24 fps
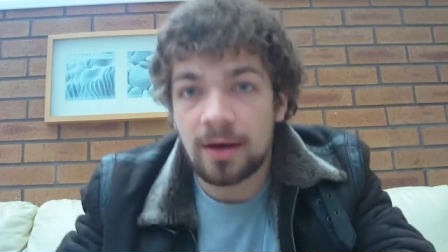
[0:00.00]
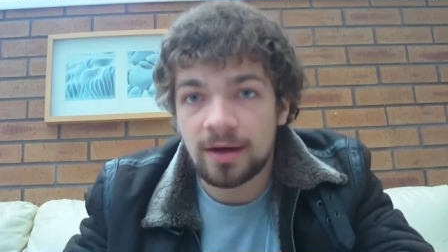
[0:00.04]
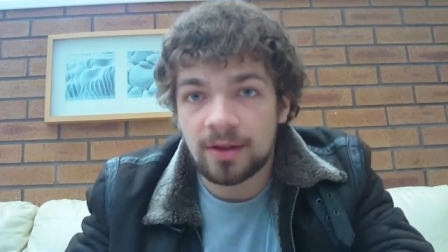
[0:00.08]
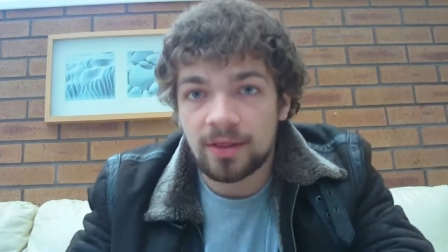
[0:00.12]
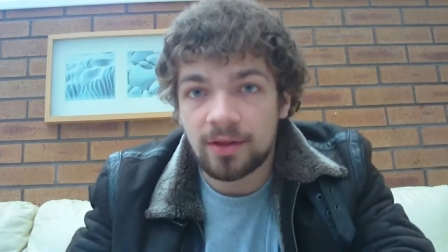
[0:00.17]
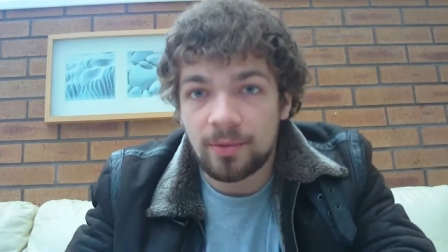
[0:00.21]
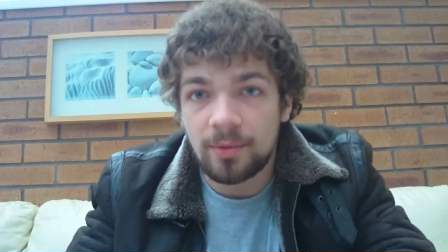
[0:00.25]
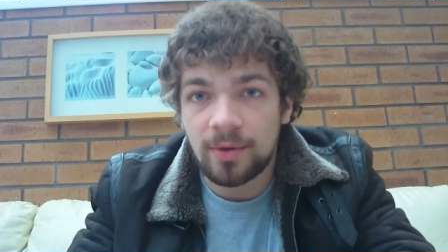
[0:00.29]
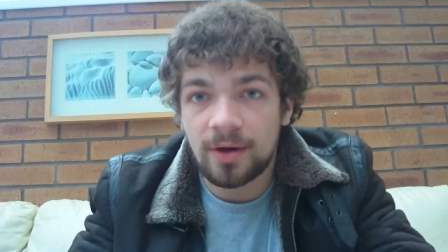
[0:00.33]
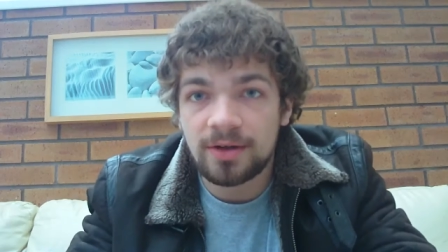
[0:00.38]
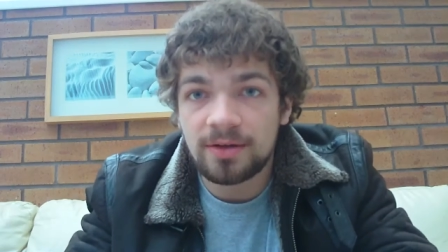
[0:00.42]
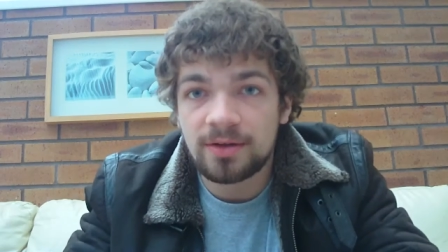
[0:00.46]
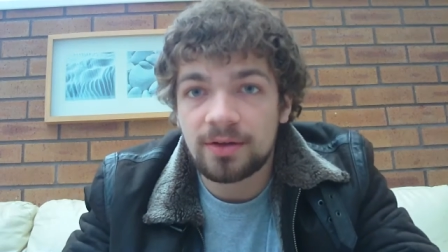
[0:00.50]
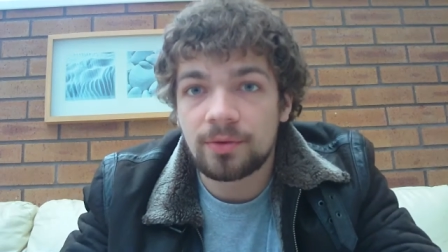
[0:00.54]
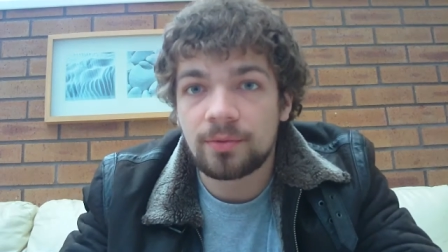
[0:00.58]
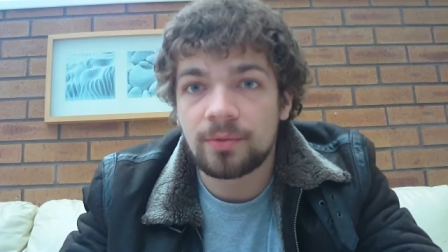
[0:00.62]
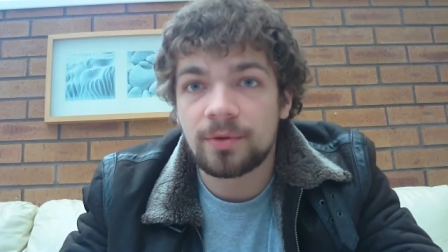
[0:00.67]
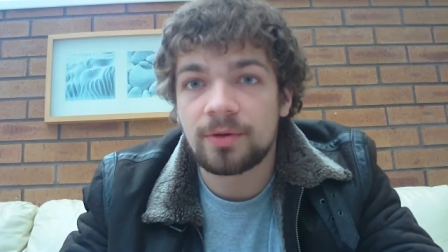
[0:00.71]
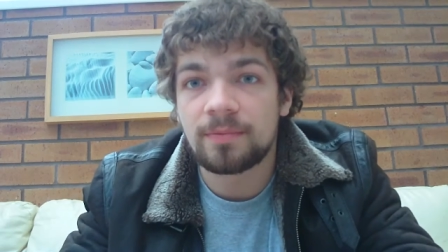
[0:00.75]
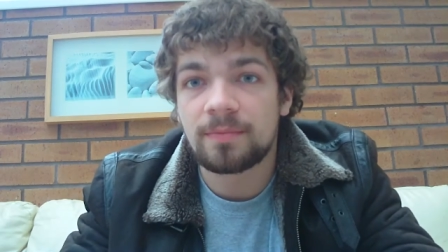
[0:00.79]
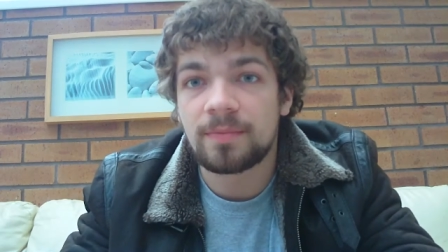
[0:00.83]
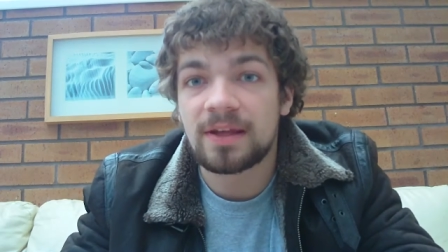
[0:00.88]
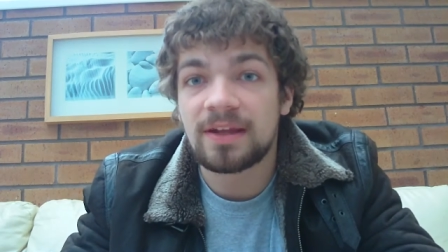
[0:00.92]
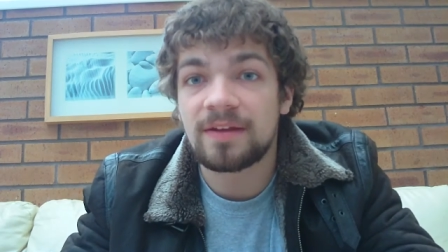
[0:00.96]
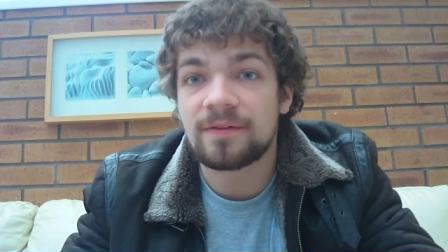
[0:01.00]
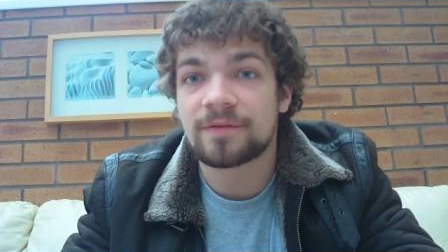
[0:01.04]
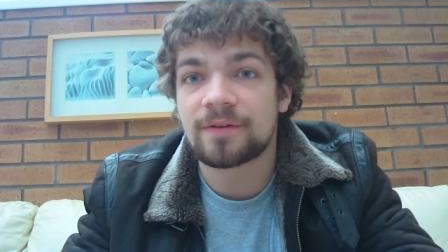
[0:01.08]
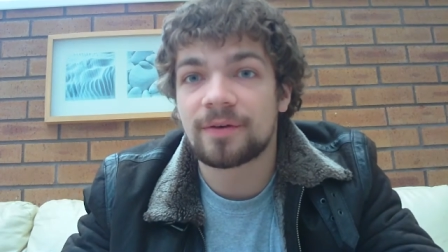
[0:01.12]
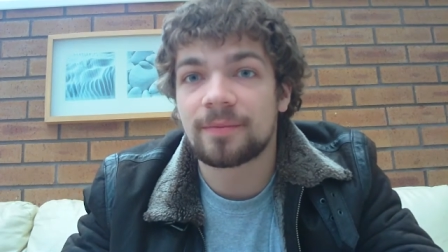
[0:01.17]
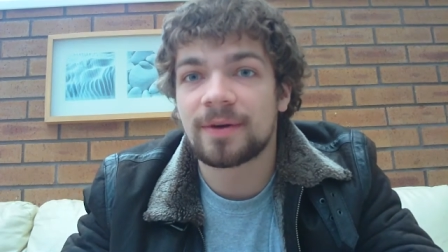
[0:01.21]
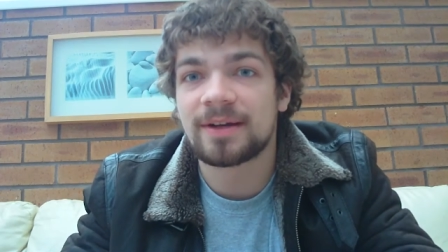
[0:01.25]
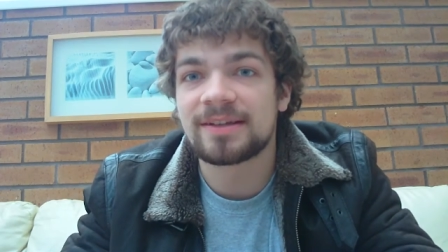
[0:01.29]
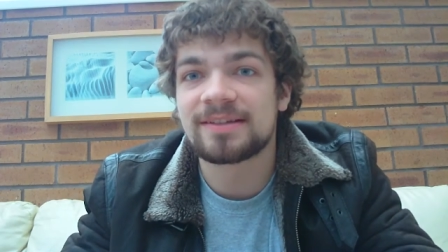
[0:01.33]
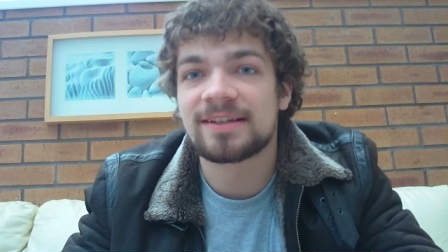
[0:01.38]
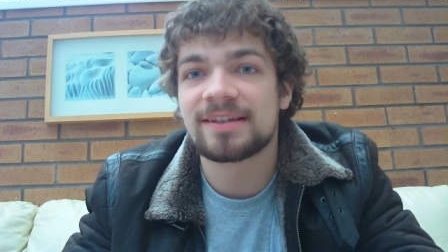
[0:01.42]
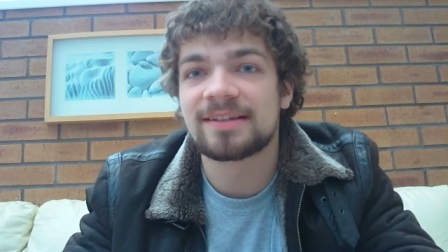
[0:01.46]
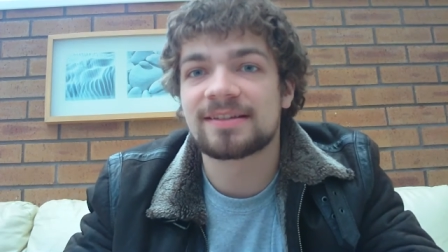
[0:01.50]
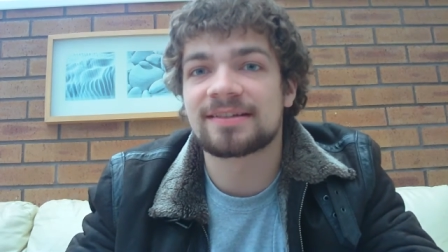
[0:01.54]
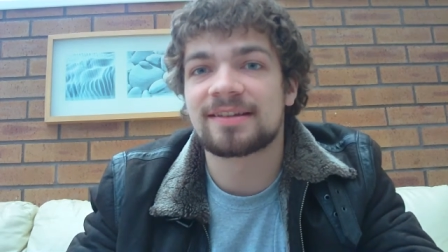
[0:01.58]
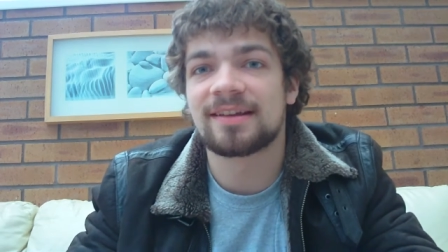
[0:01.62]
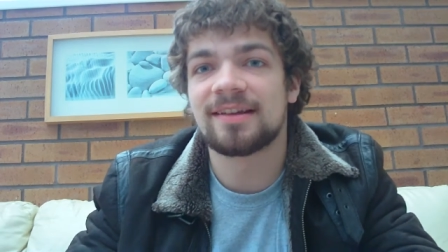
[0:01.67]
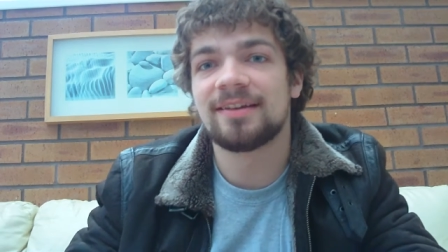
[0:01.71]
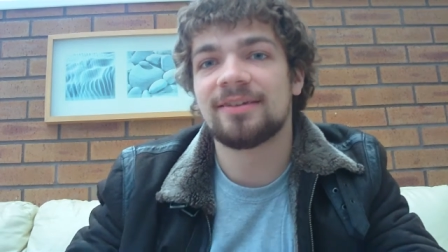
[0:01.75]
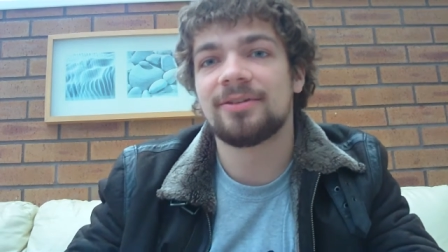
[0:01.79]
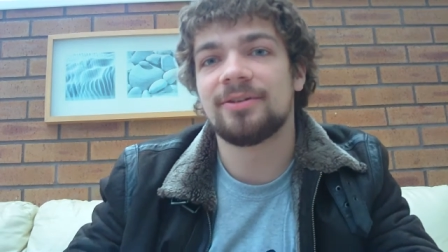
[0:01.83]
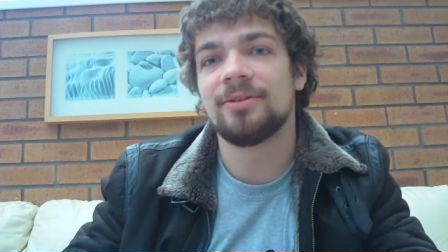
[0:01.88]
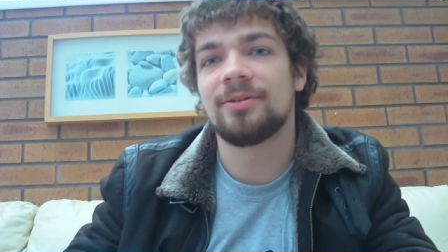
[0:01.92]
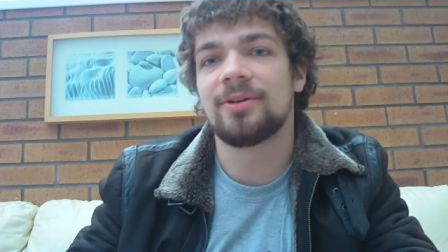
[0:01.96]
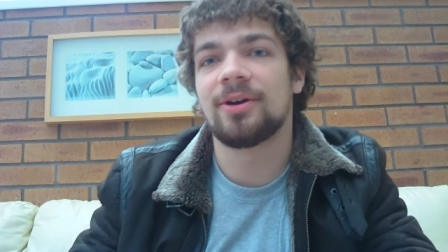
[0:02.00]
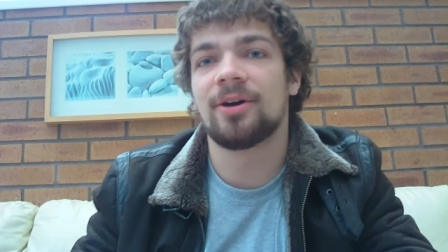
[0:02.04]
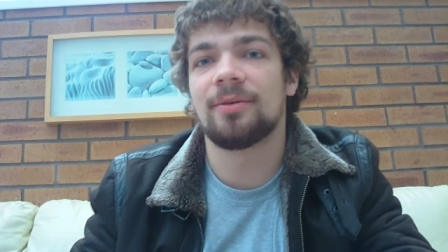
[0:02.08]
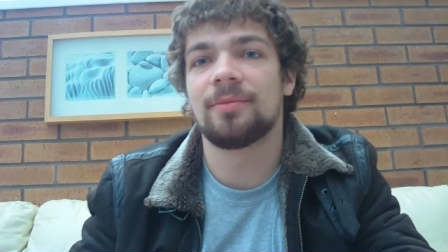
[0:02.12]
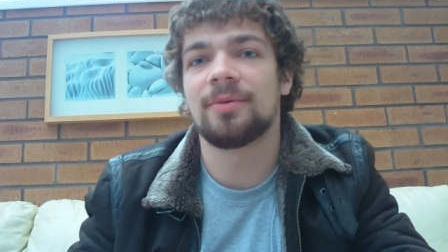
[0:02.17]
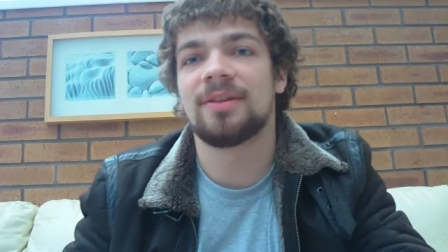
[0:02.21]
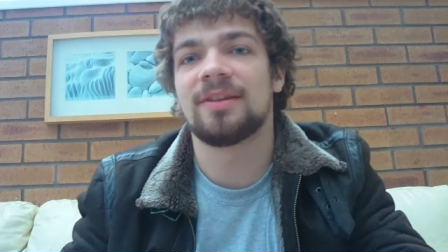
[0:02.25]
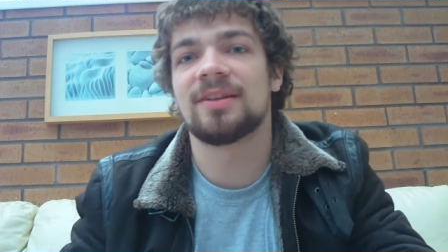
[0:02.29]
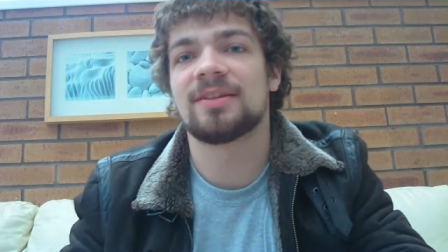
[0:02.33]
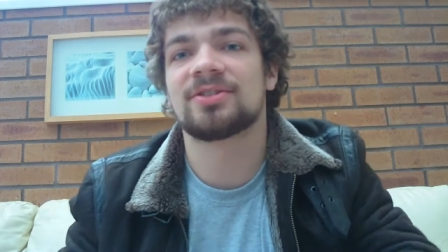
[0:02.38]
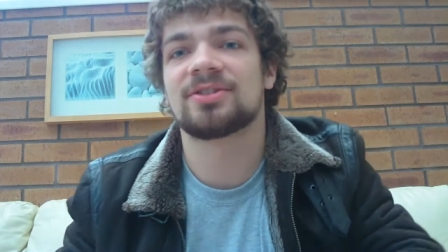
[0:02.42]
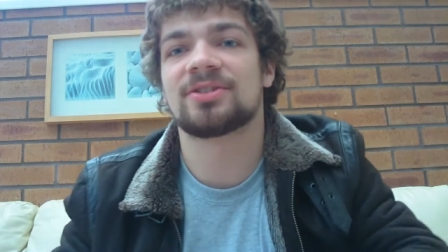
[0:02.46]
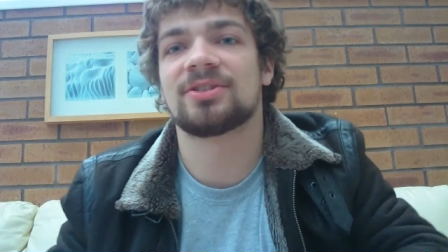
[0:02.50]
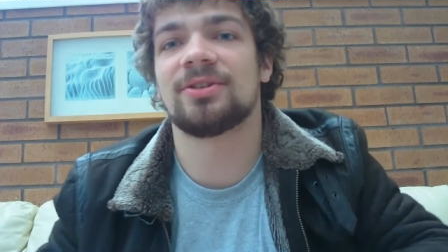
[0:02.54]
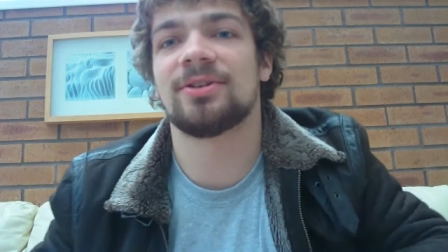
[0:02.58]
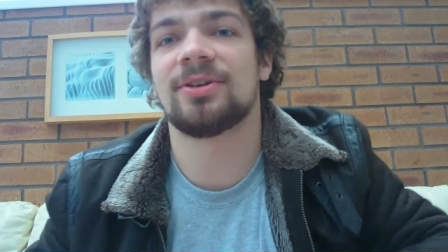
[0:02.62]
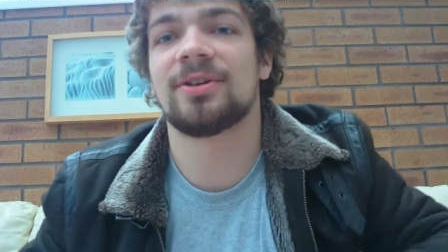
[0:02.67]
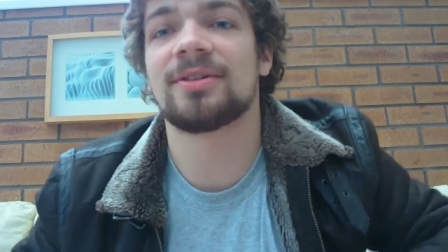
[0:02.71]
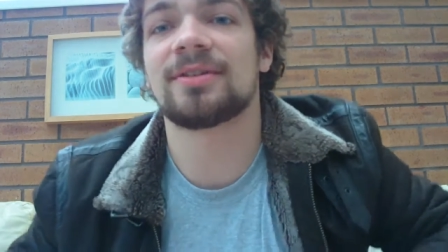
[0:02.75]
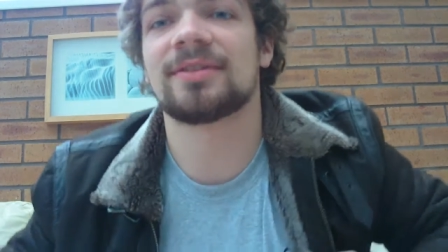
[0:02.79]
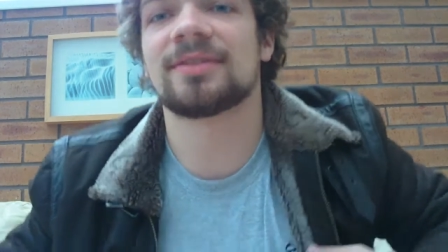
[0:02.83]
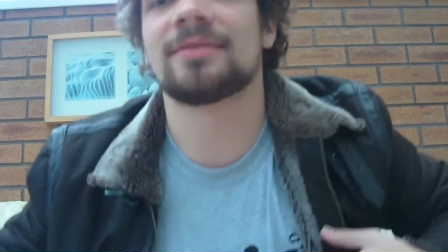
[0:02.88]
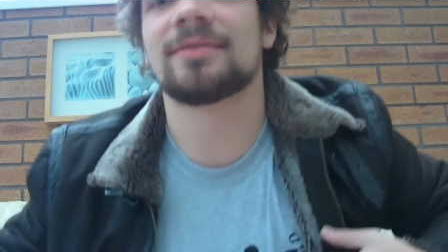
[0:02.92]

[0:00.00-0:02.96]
Another one would be from my sister, who got me this shirt.